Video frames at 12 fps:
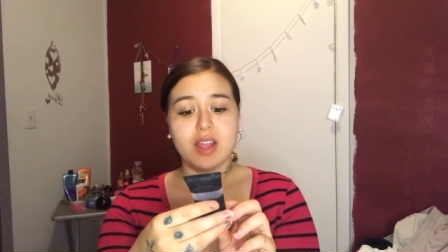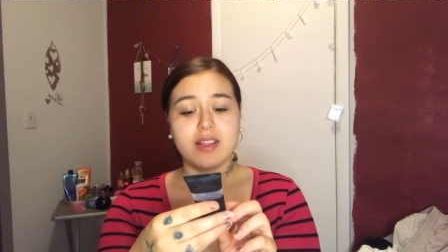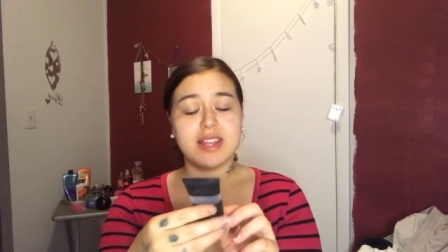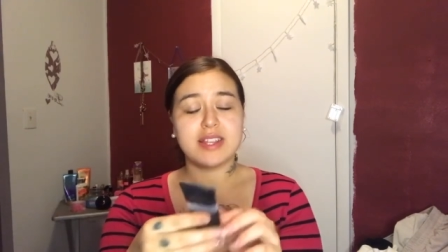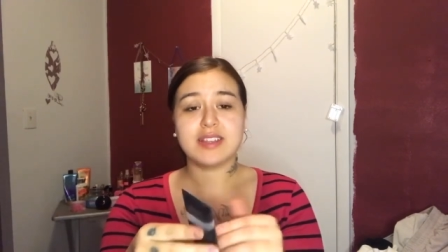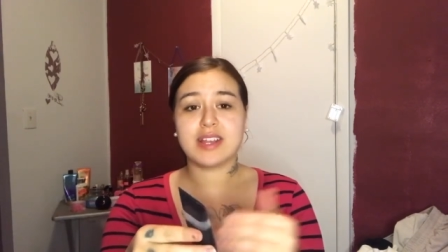
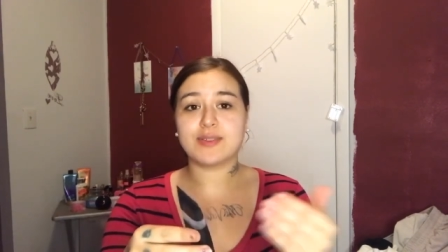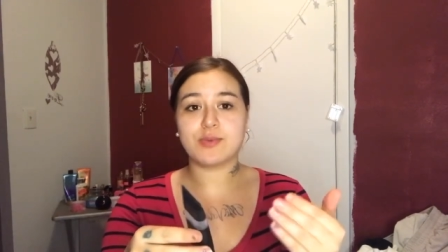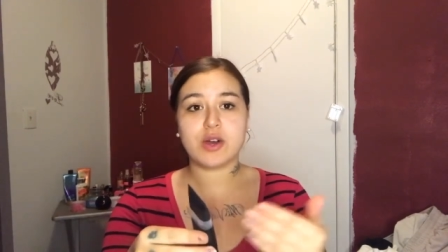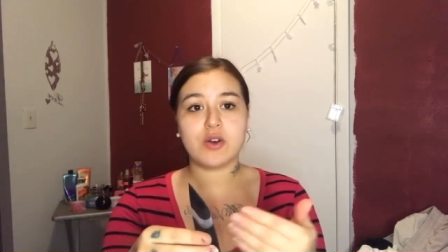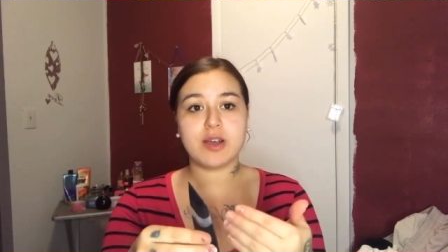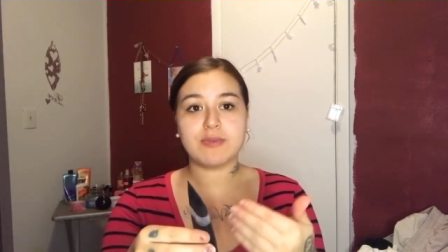This as
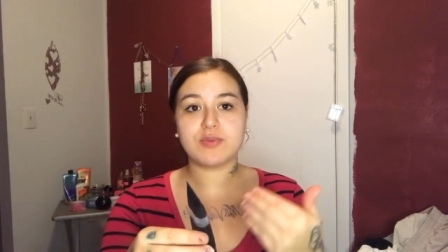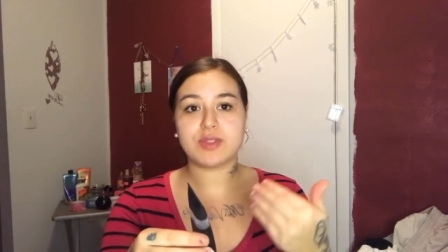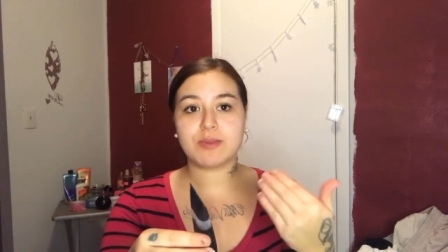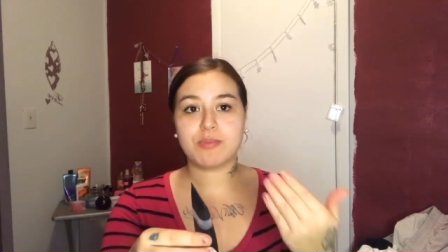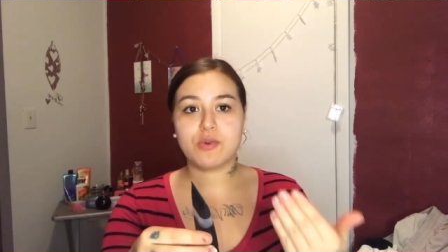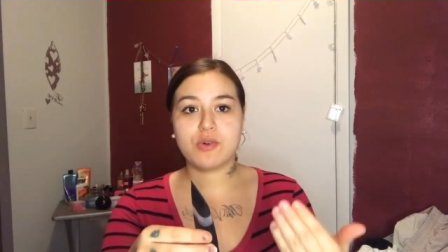well helps with
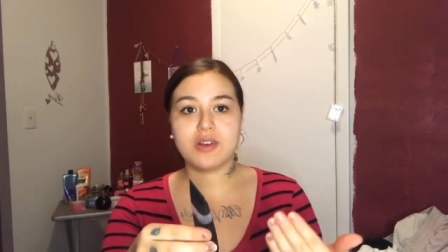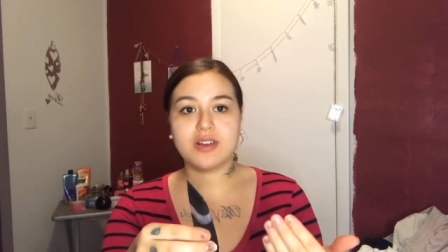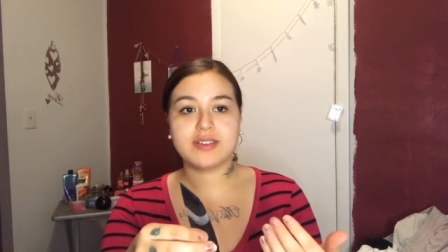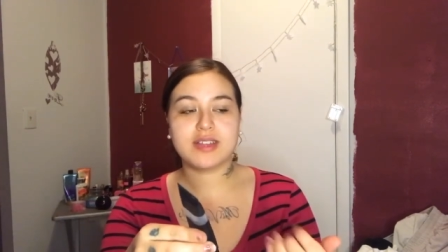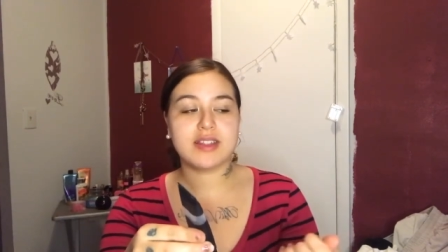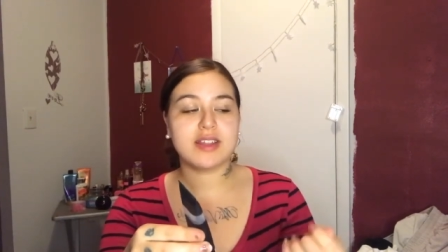the
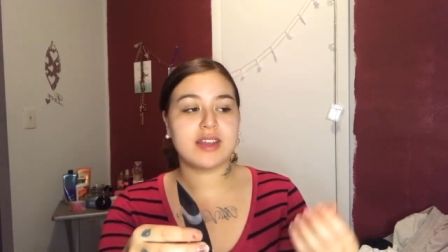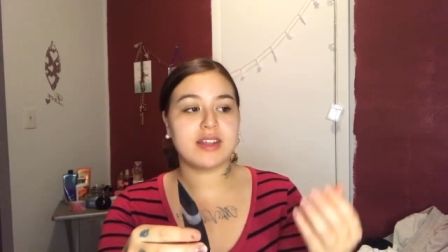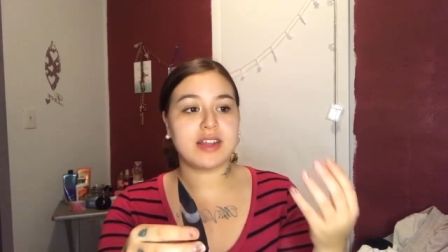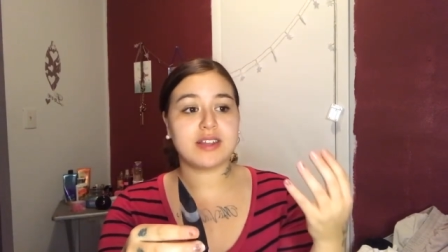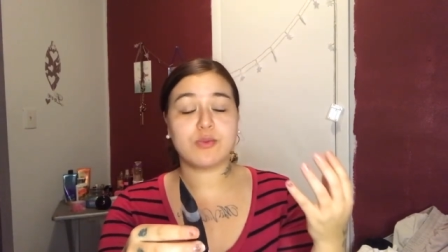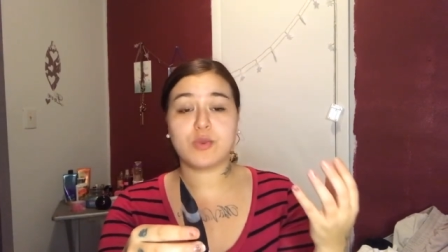pores, and
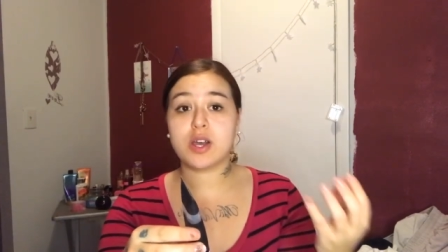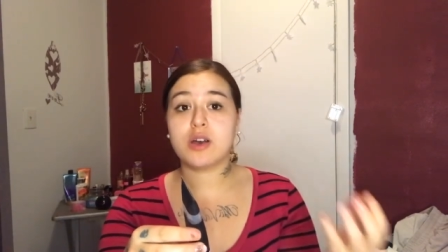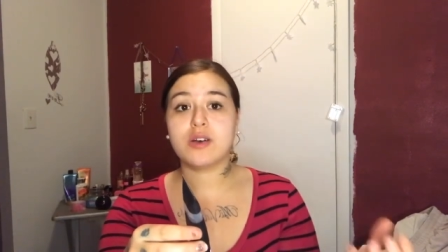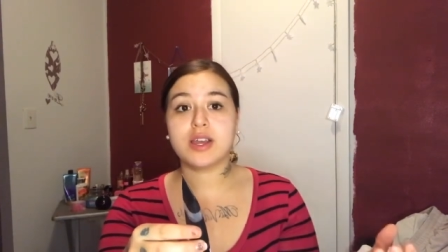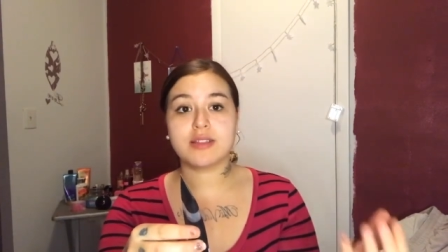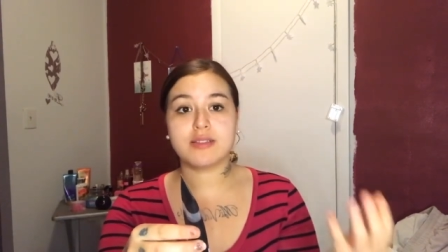then as
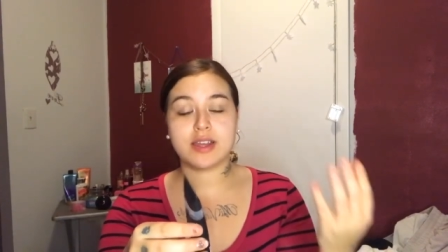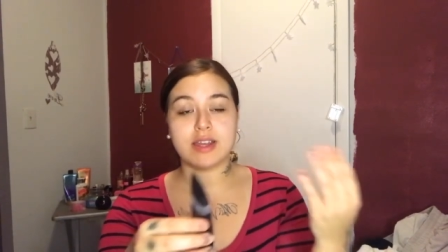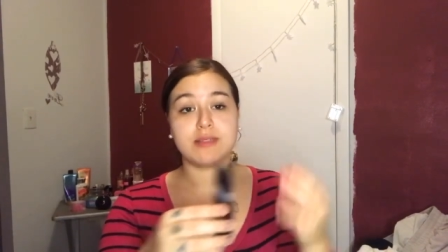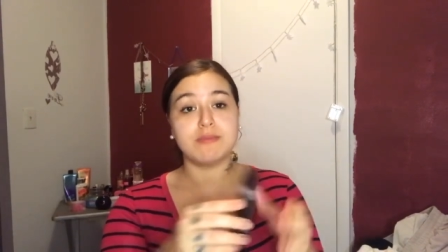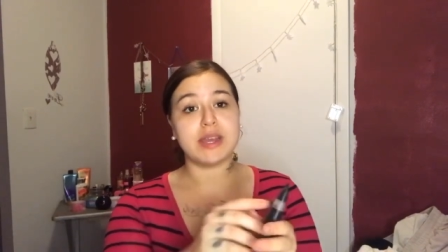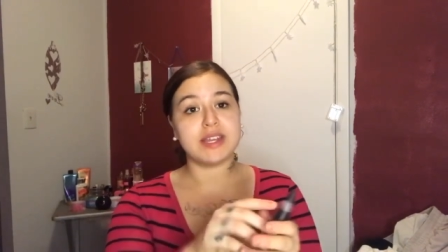well
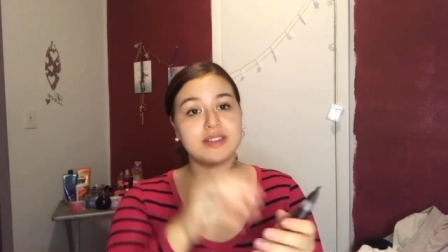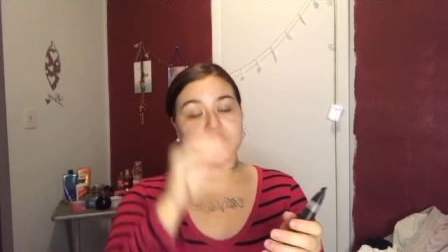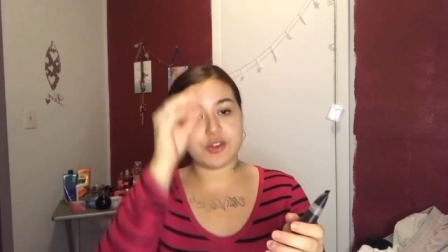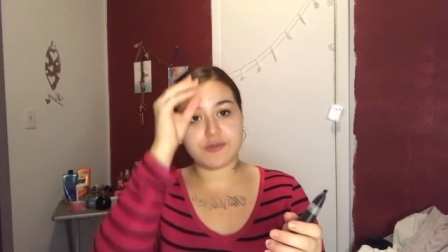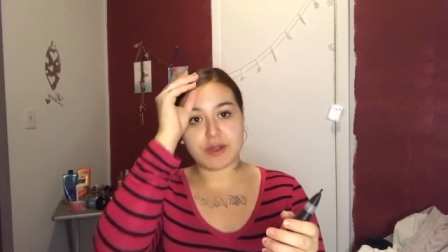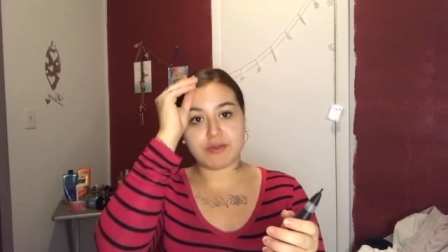it makes
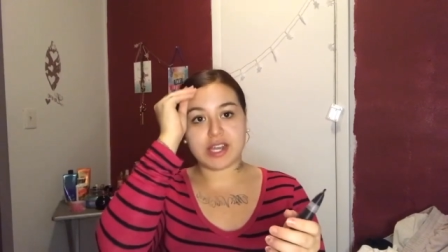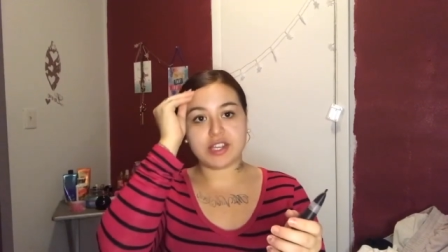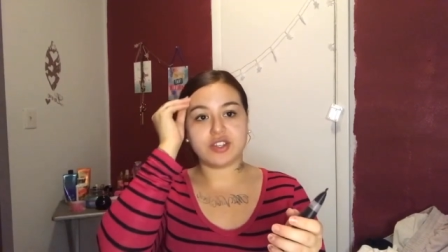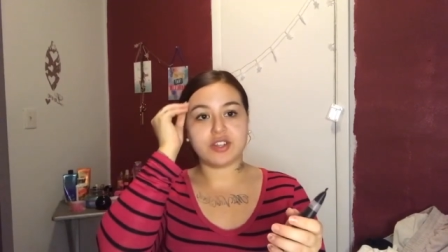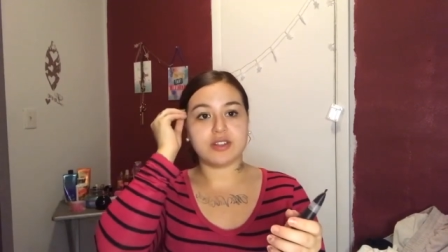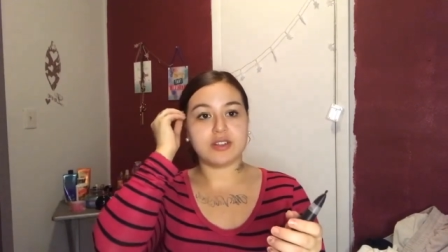your
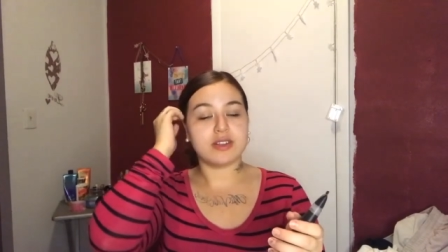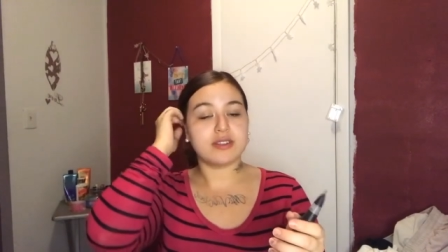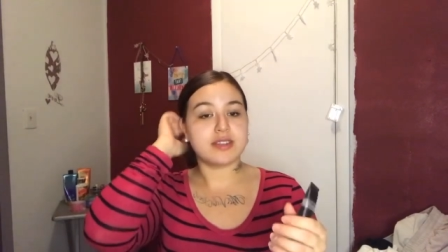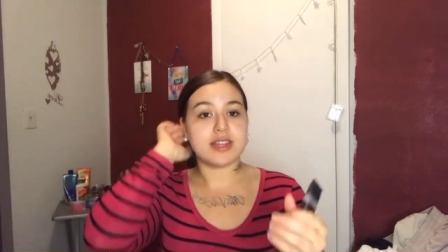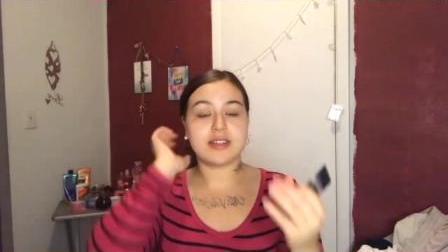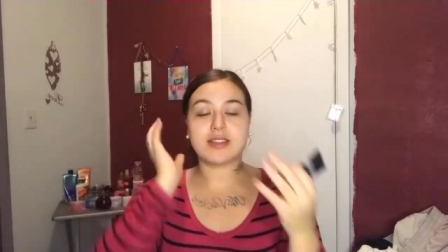foundation
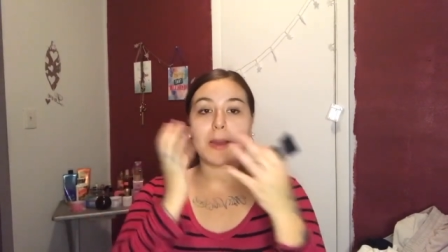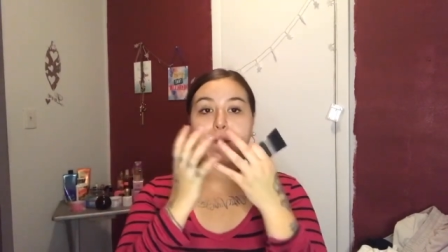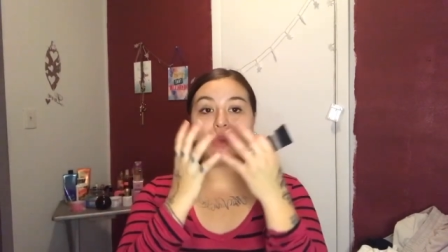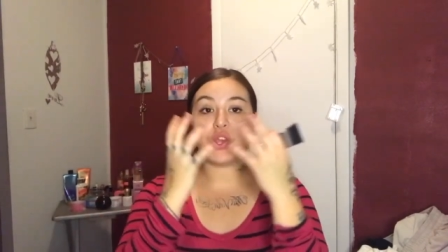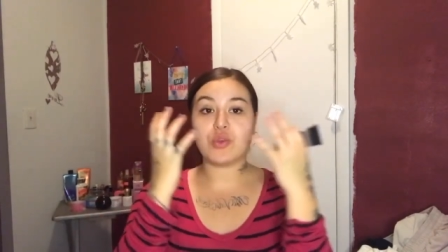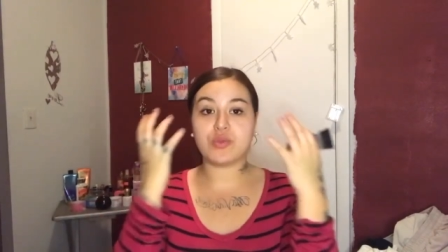sit
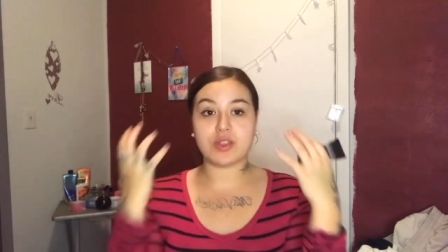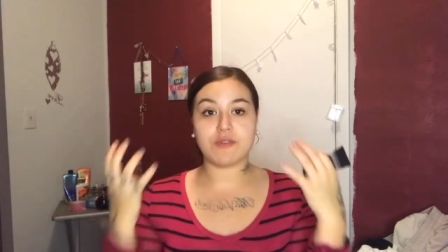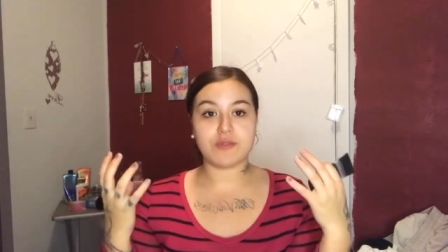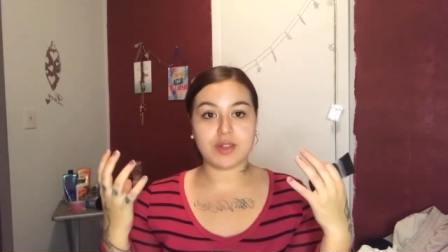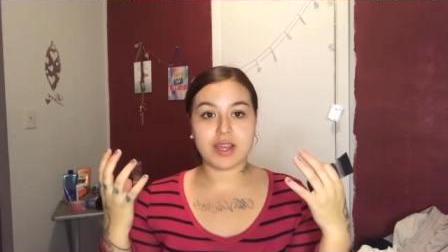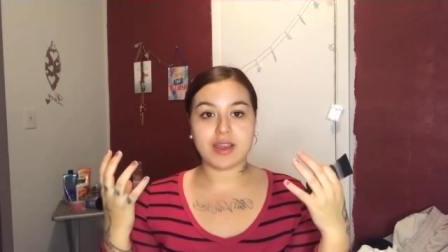
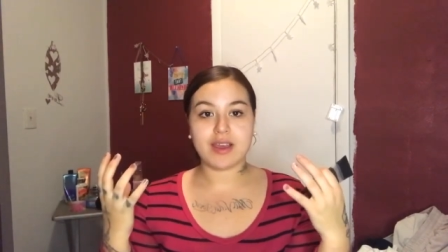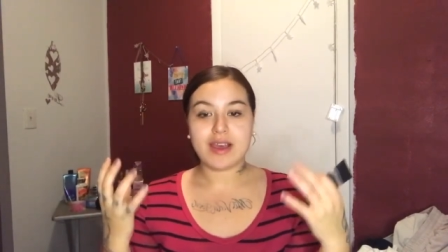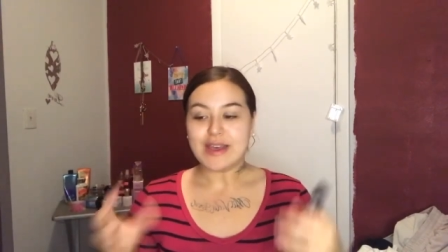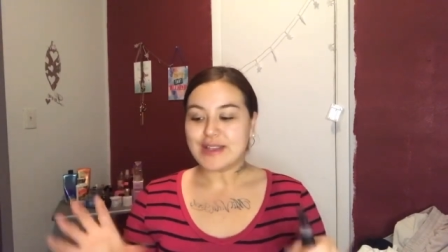beautifully.